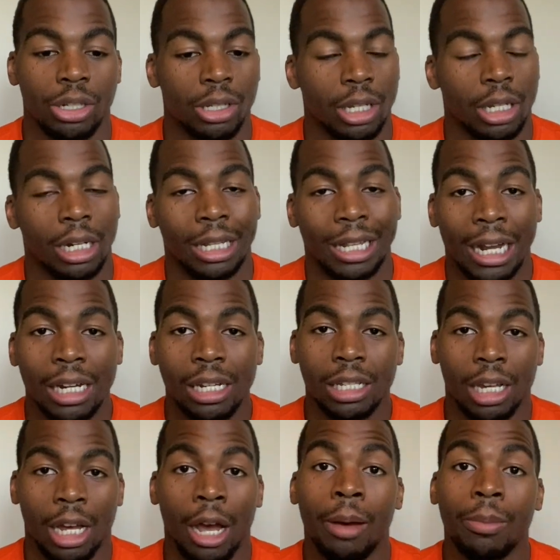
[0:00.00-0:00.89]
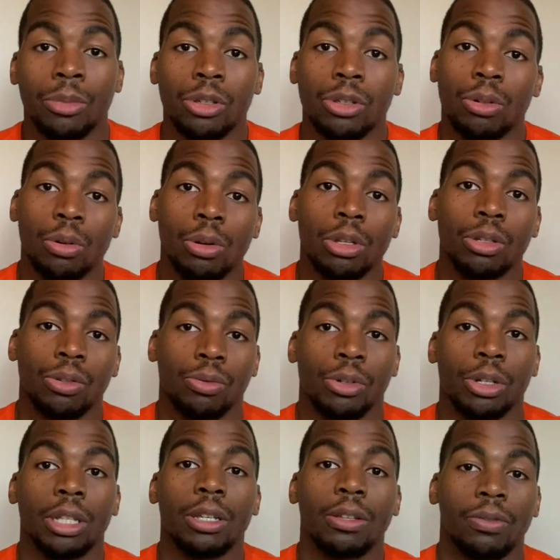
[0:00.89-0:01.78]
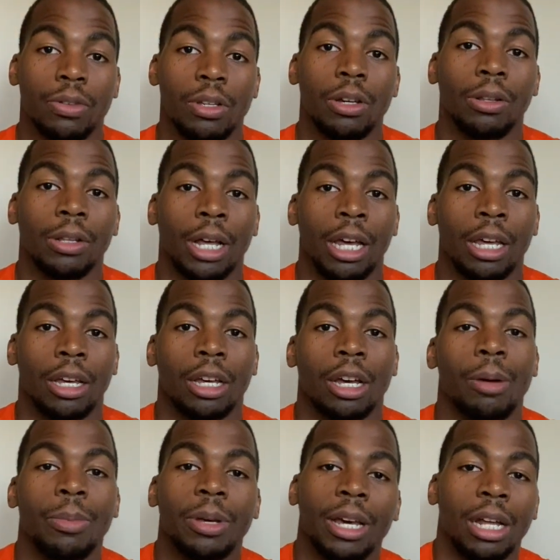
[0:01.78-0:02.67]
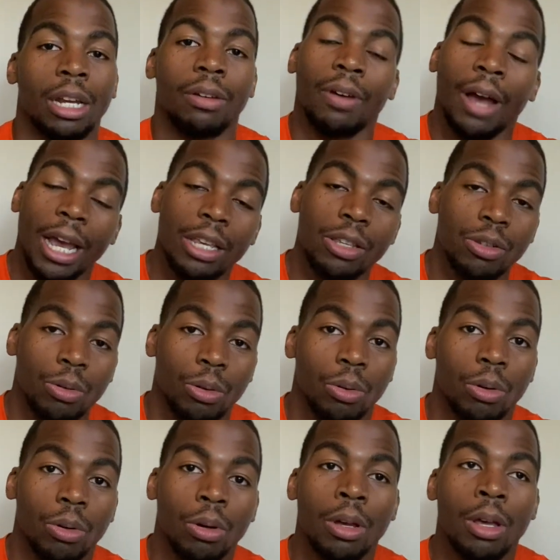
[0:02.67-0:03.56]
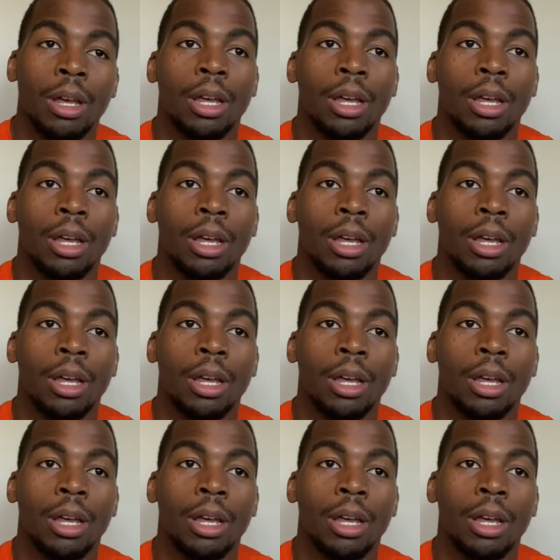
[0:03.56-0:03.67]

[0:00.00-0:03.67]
And a lot of times students really feel like coming out of high school